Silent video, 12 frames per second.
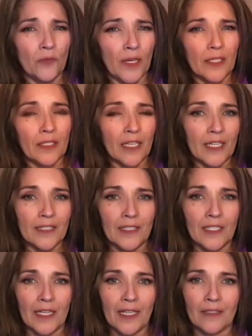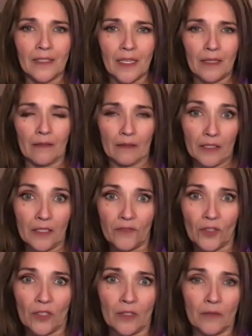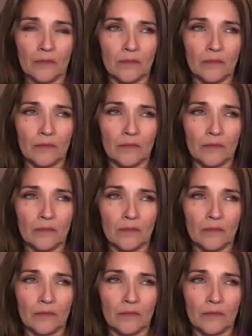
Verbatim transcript: recognizing it as a liver